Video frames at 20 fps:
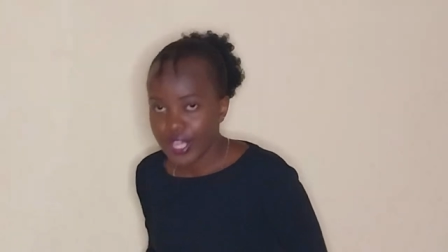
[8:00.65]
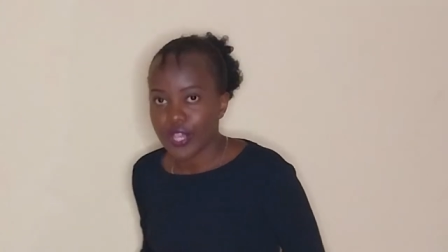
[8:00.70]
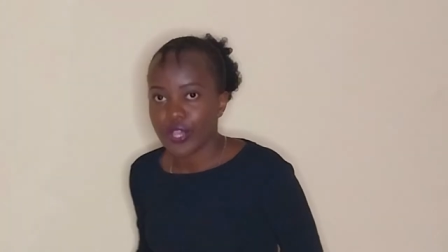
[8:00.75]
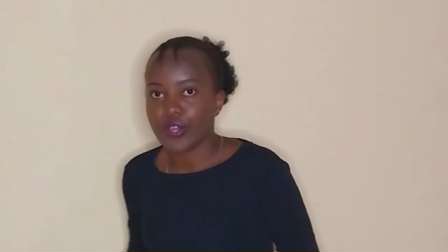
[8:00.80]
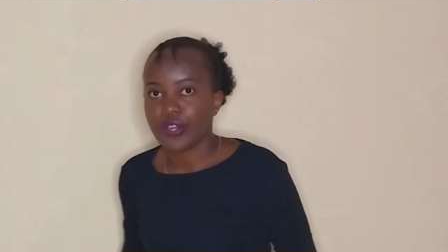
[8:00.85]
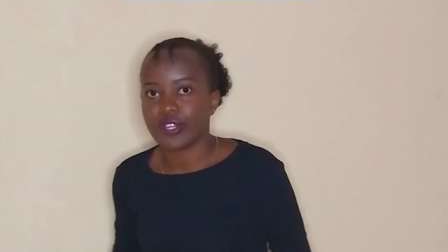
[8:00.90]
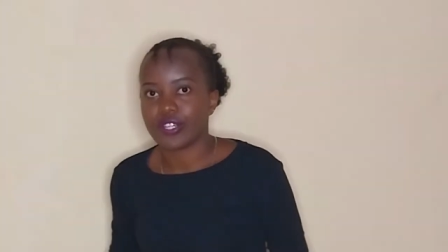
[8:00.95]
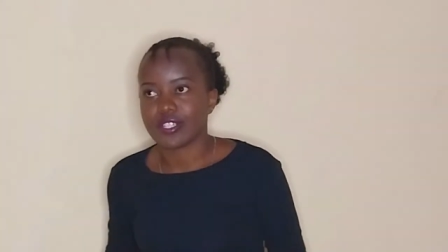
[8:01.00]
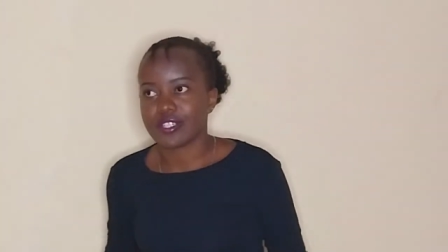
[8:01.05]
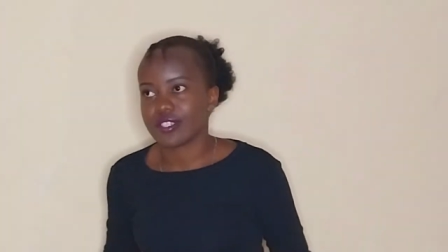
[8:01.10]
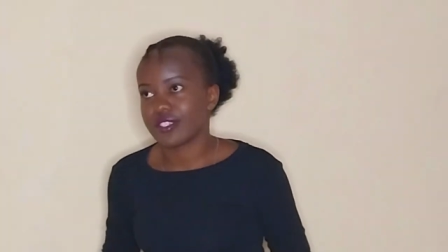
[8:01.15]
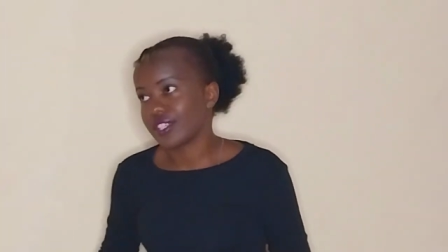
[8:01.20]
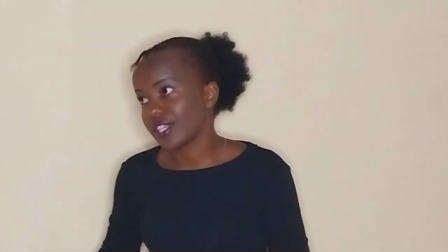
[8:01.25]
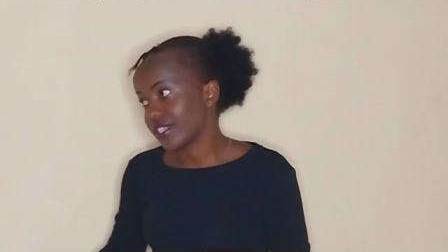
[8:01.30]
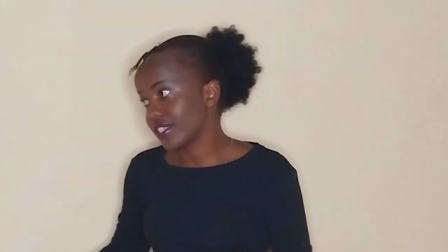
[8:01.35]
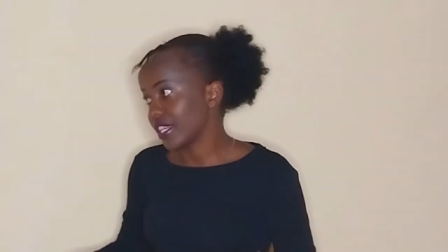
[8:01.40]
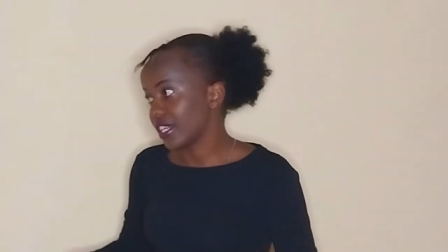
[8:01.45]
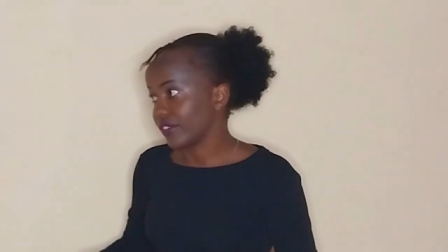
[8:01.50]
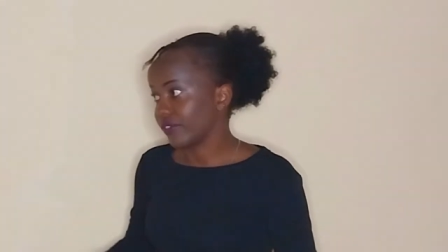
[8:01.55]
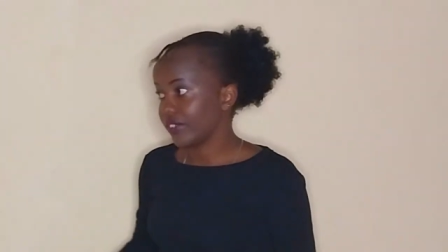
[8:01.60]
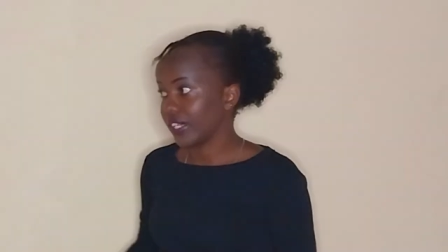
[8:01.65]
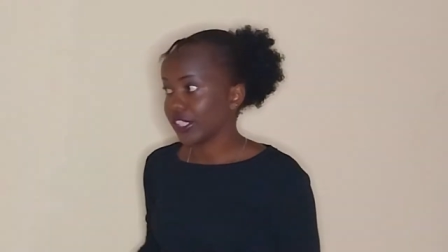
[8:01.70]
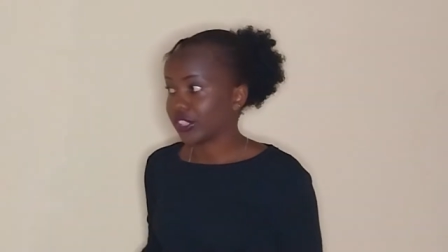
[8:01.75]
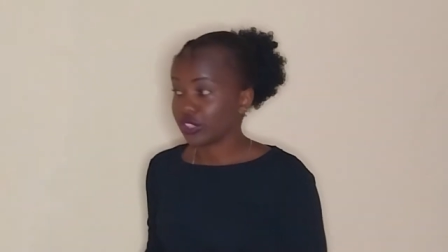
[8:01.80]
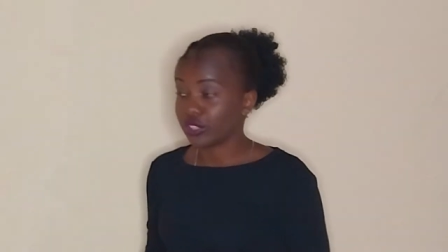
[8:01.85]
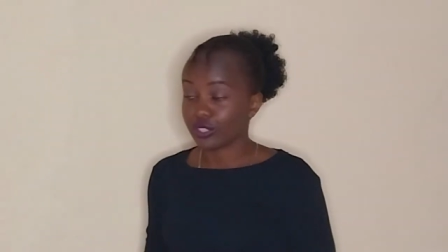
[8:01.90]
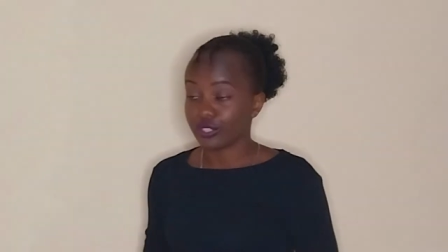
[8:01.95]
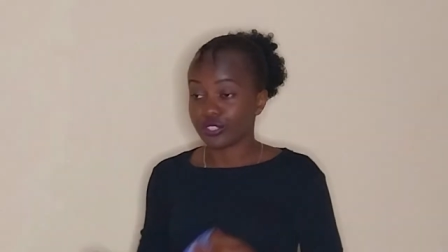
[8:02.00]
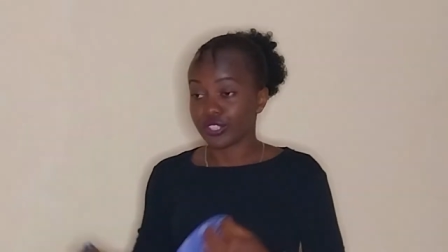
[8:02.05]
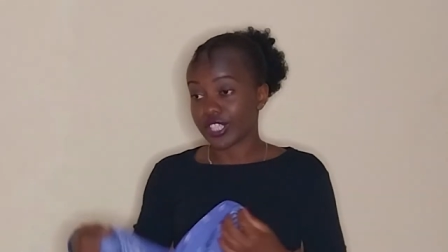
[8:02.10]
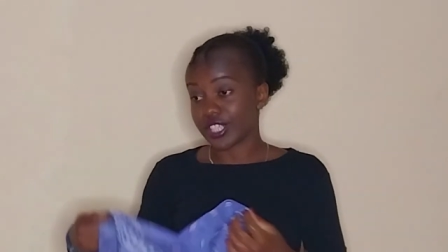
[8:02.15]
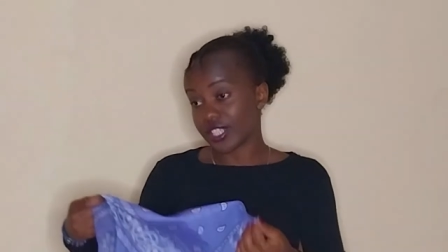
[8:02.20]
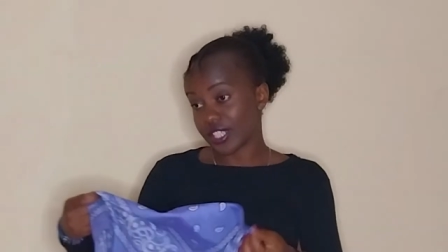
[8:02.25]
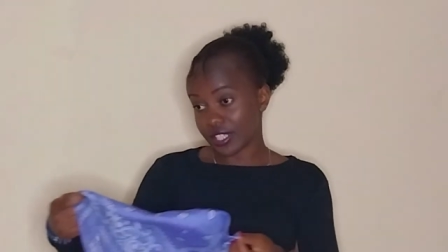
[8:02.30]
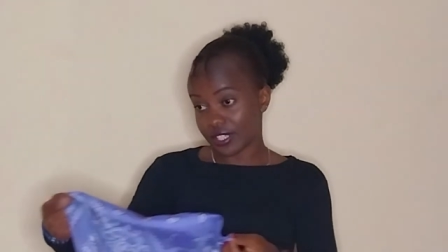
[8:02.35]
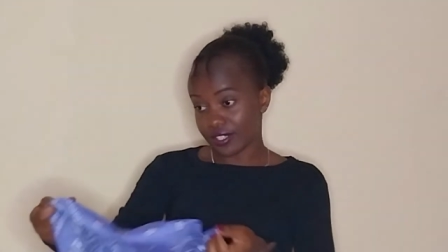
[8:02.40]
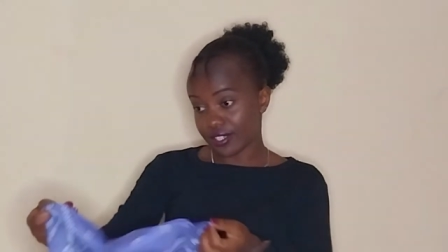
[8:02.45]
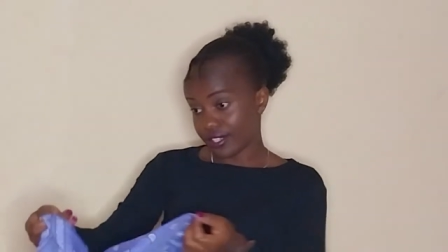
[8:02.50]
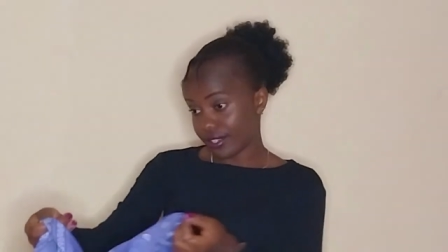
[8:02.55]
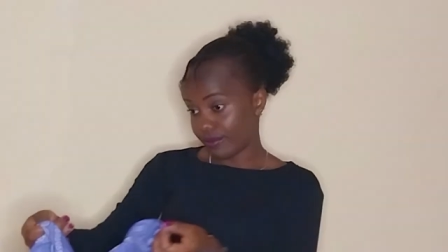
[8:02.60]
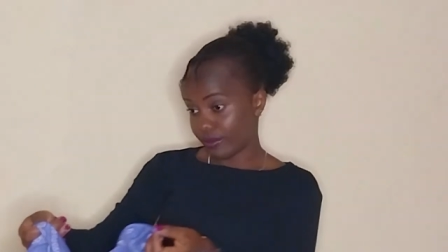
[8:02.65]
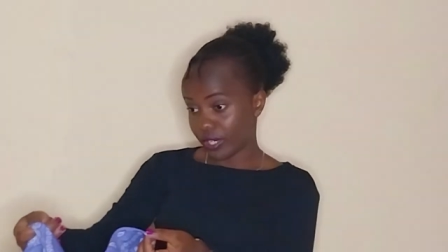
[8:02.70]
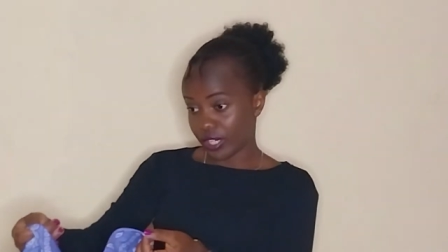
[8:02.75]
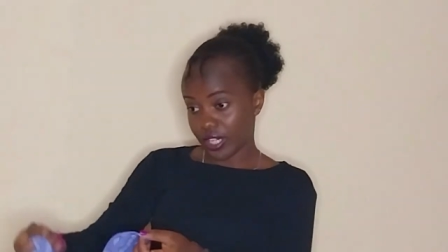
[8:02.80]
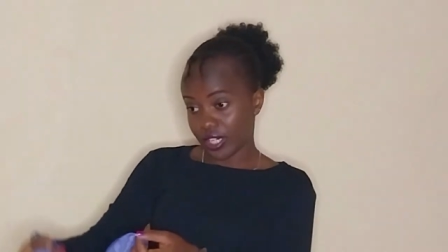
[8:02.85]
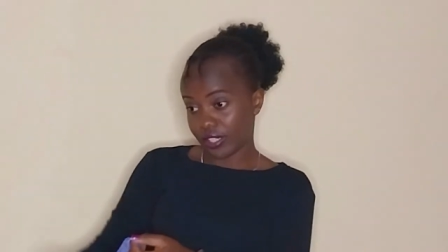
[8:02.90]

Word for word: or it's just a reflection or you can tell someone